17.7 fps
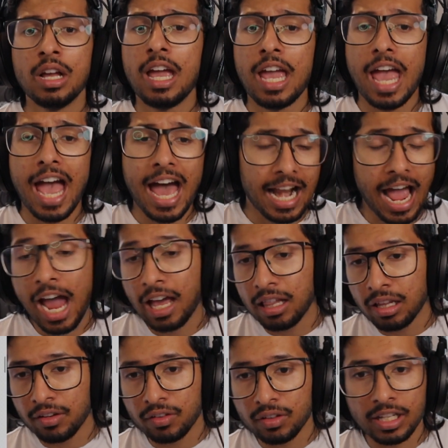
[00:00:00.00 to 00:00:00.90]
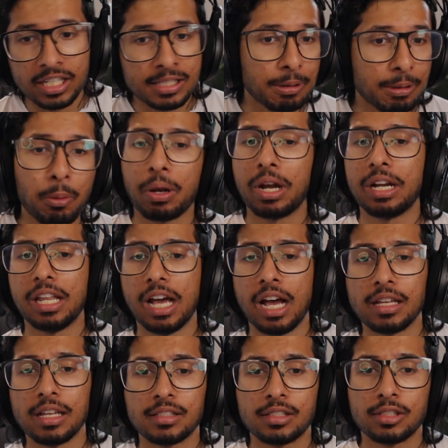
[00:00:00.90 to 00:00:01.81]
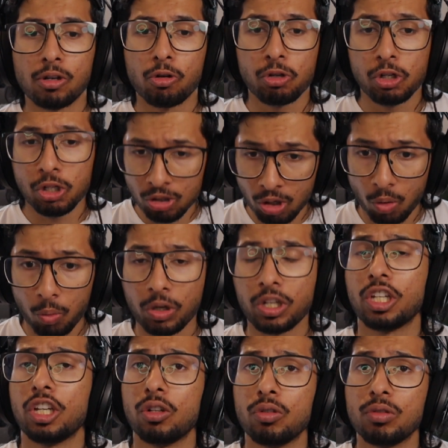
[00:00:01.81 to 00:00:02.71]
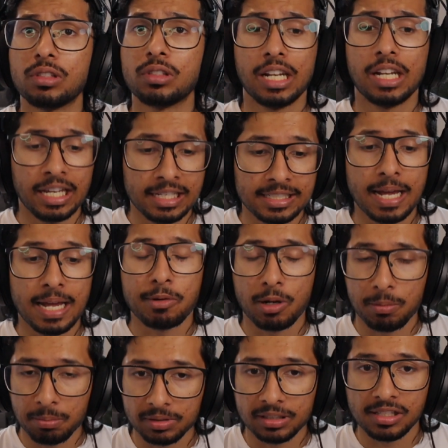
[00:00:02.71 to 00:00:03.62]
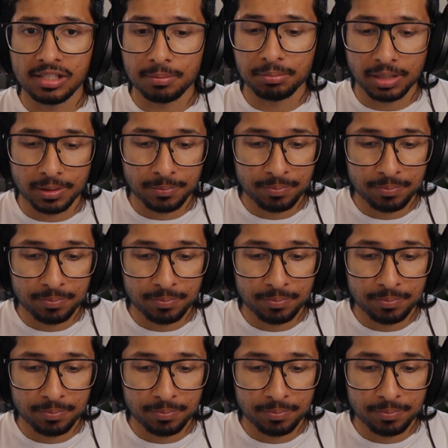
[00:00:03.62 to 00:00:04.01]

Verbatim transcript: at a high level, explain what it does, so you know what to use the next time you're building something.